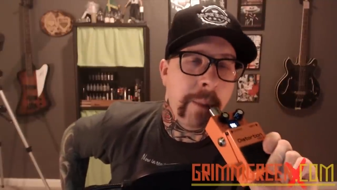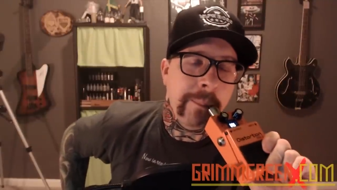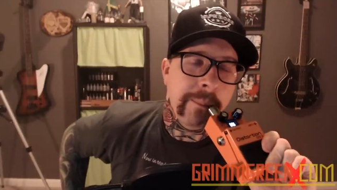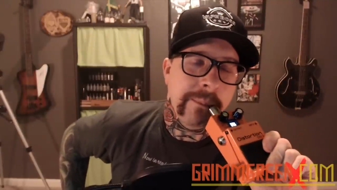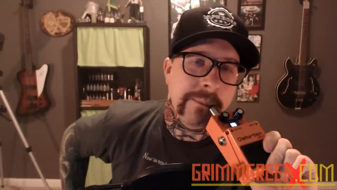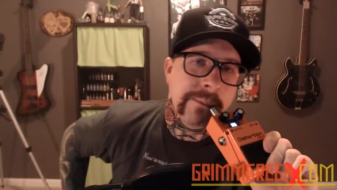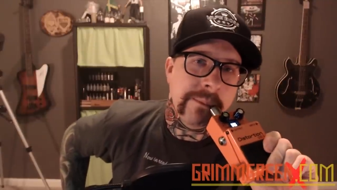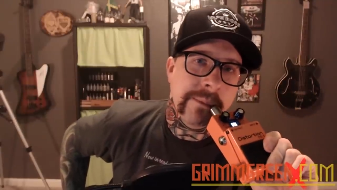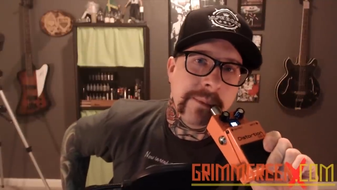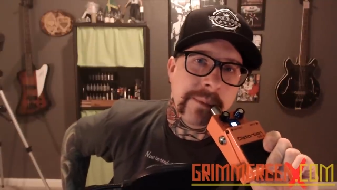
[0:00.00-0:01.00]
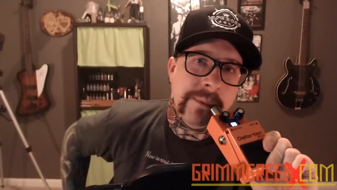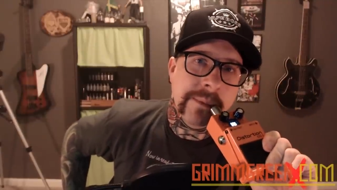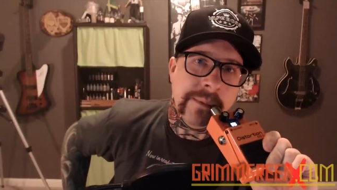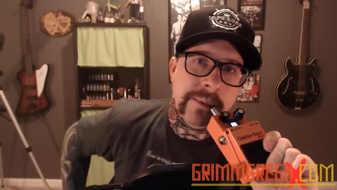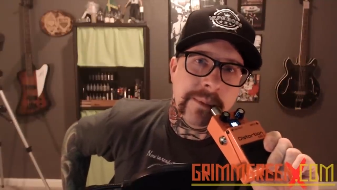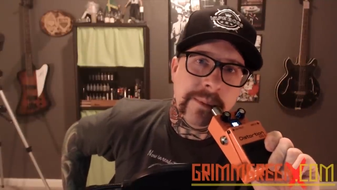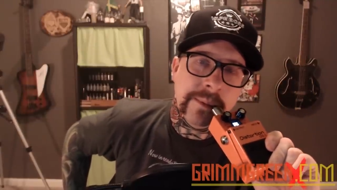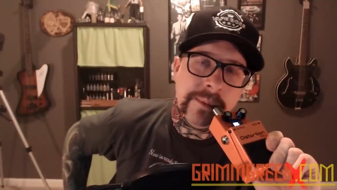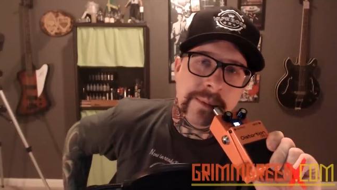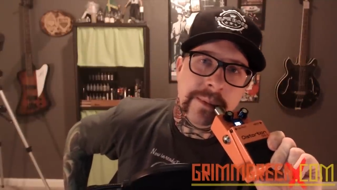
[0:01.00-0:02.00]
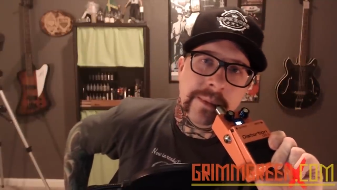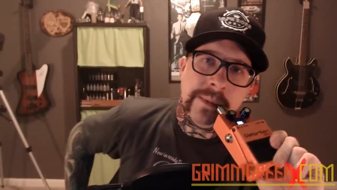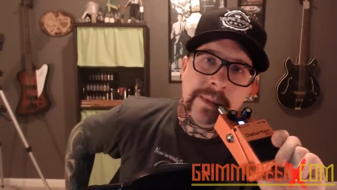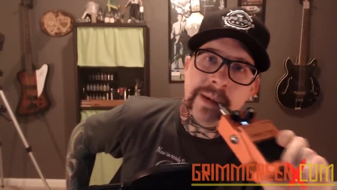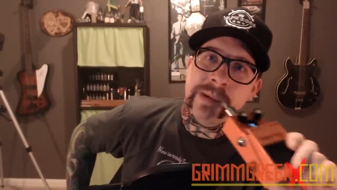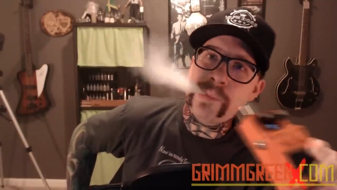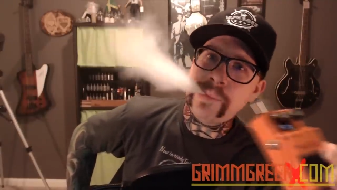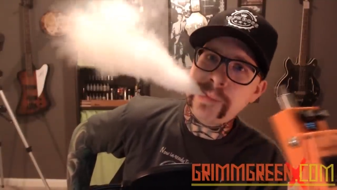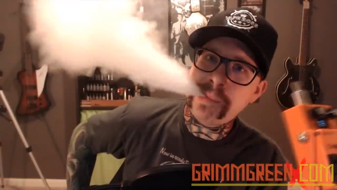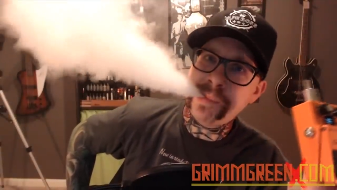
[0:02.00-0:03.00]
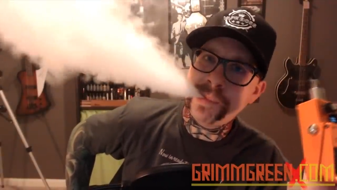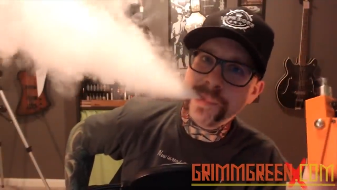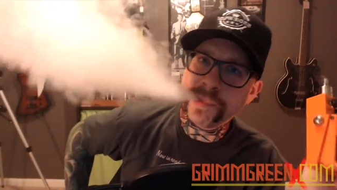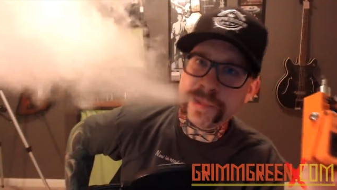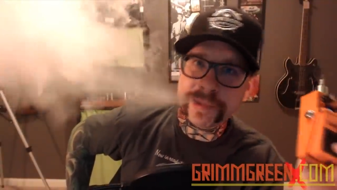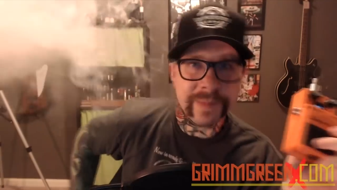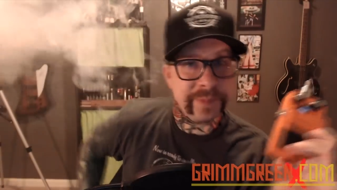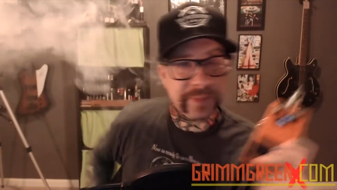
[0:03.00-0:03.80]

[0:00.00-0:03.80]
No one is speaking in this clip.